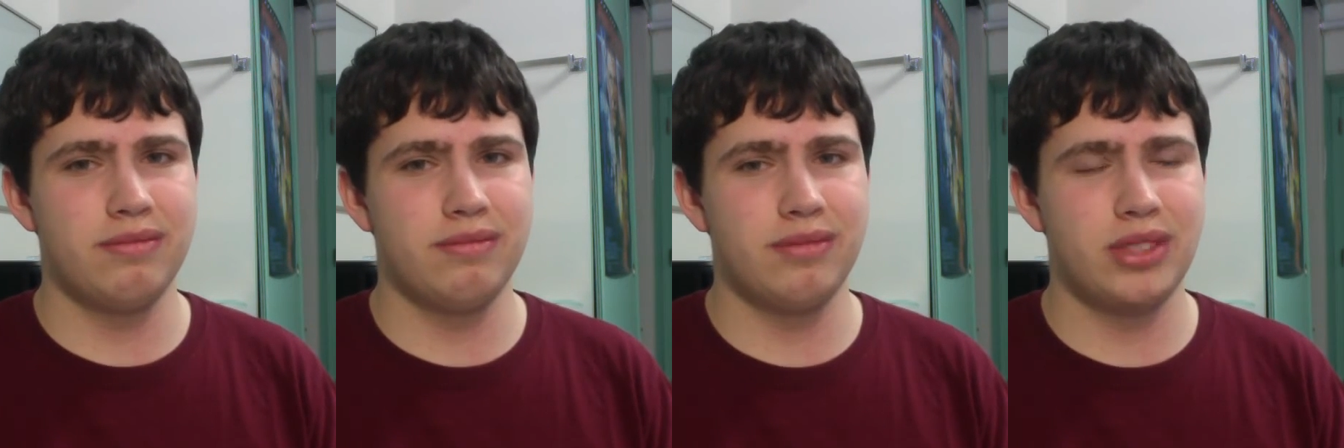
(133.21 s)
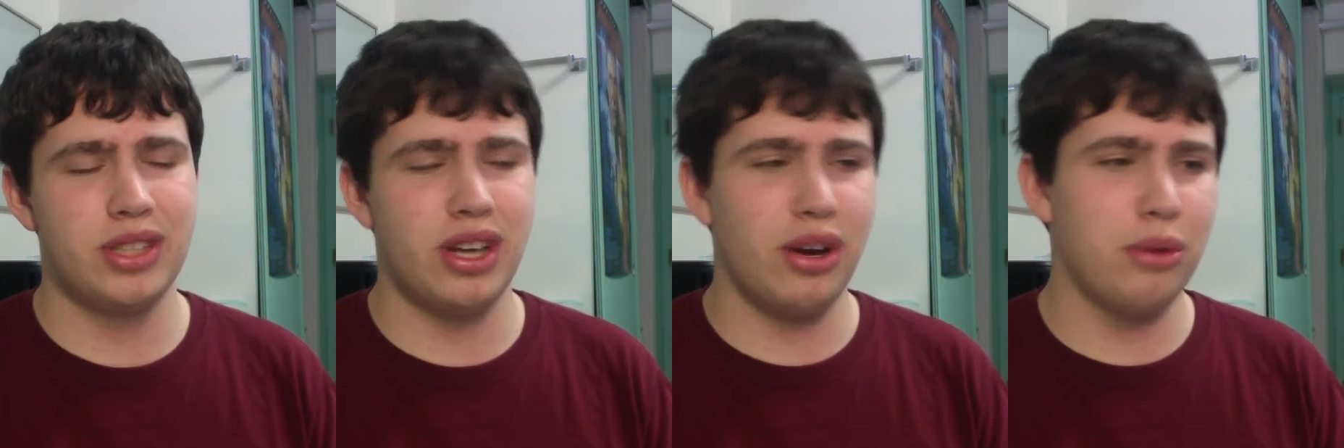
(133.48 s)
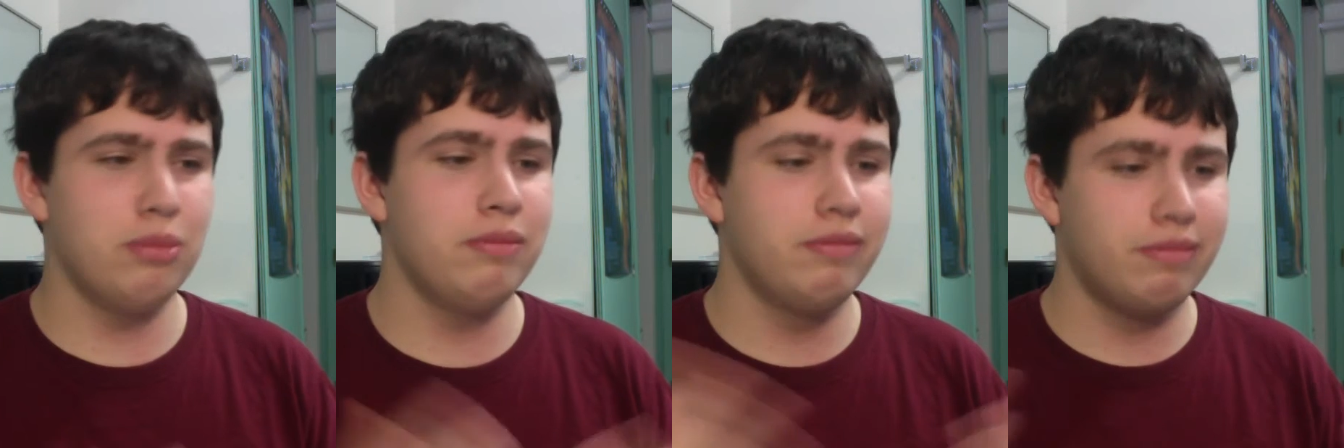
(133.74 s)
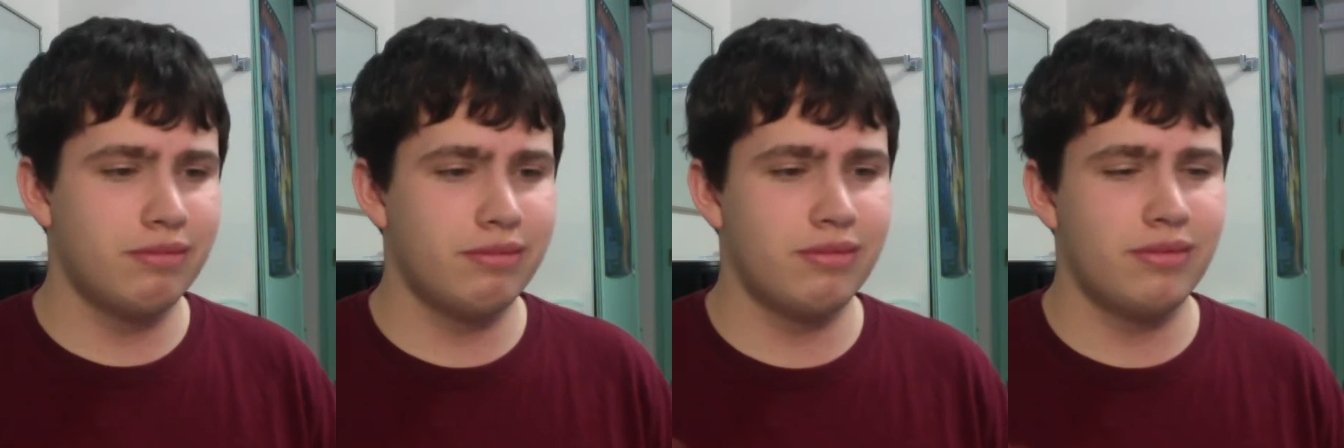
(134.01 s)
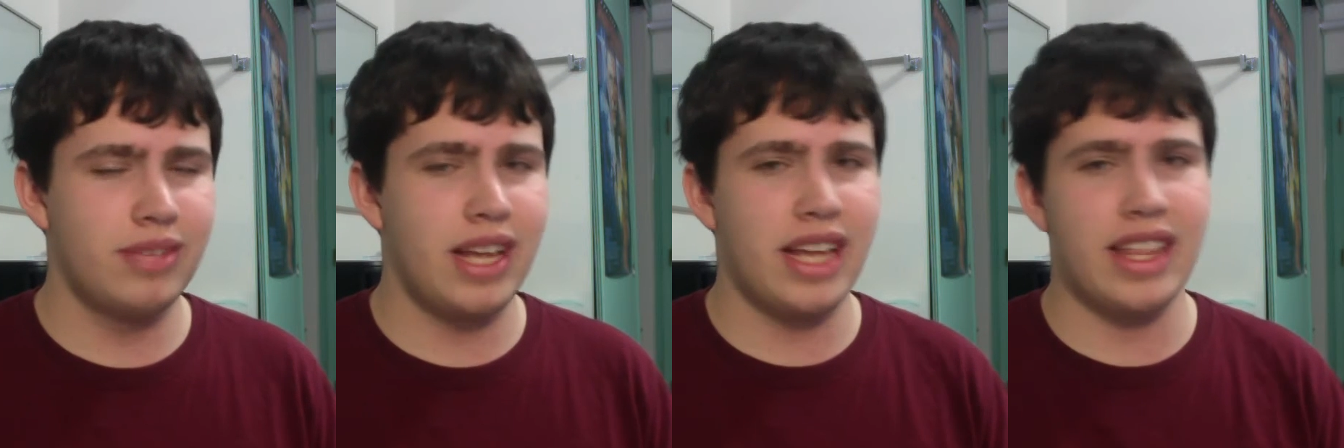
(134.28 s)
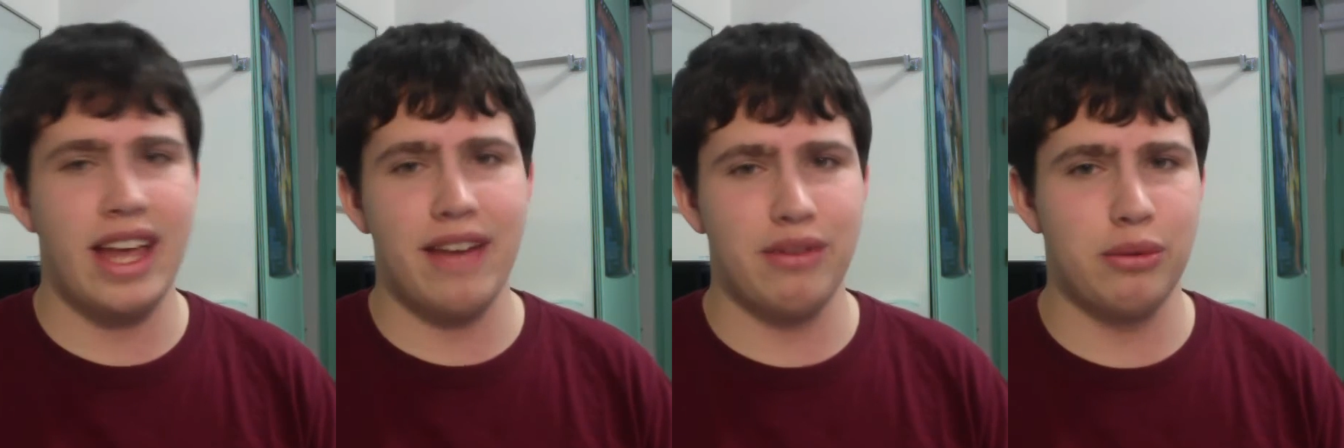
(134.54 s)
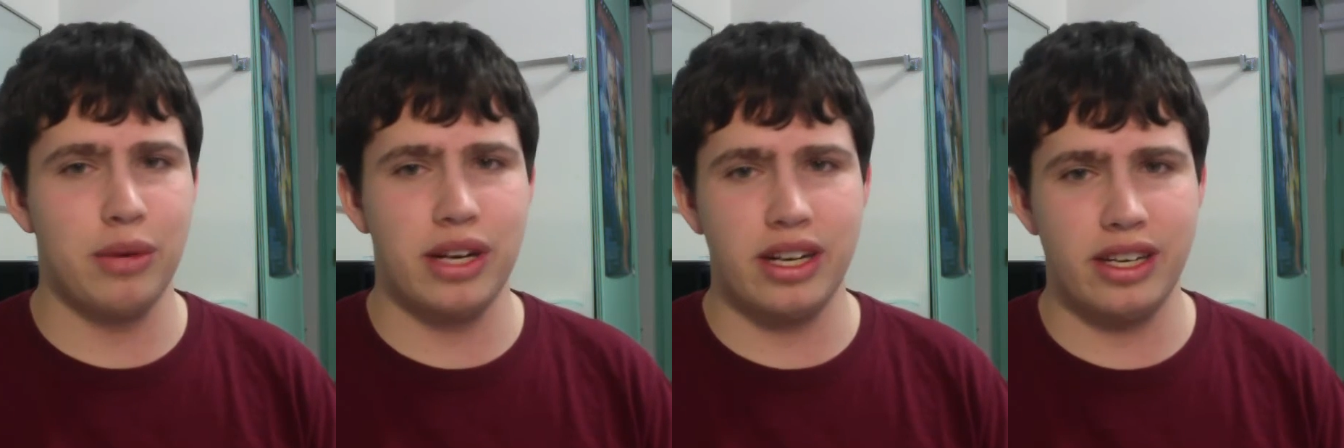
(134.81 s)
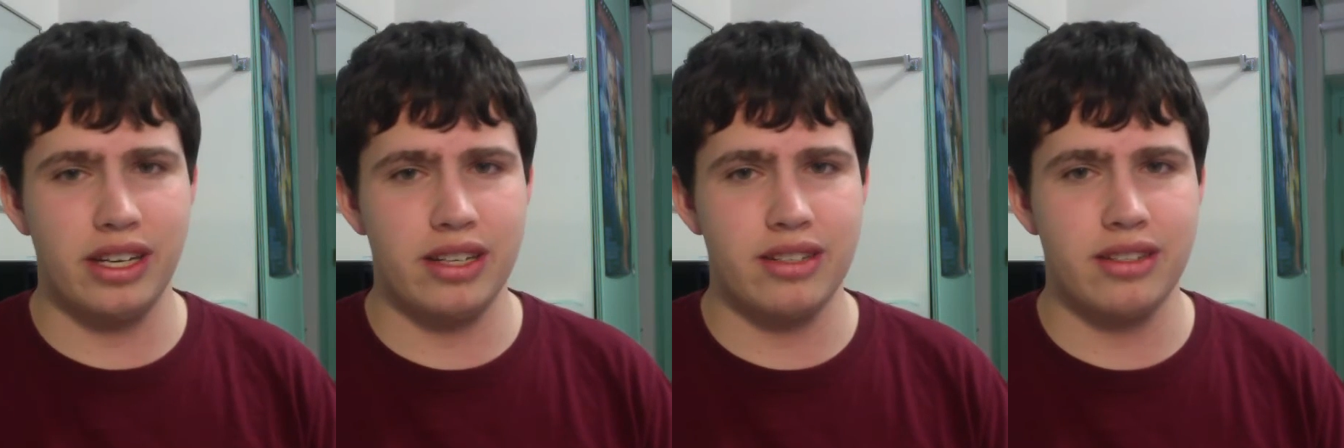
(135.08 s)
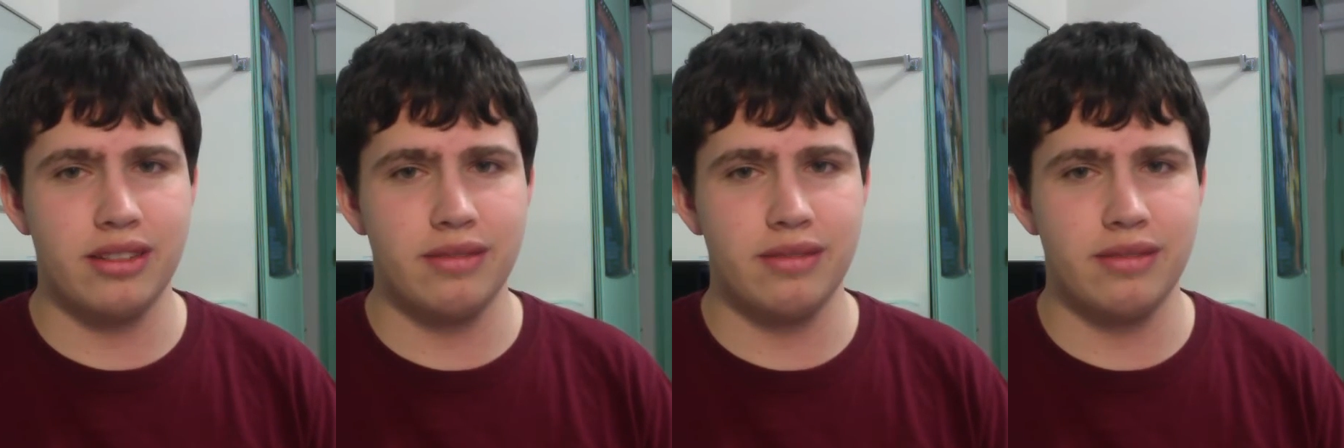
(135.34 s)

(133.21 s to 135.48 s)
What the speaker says: So, take that for what it is.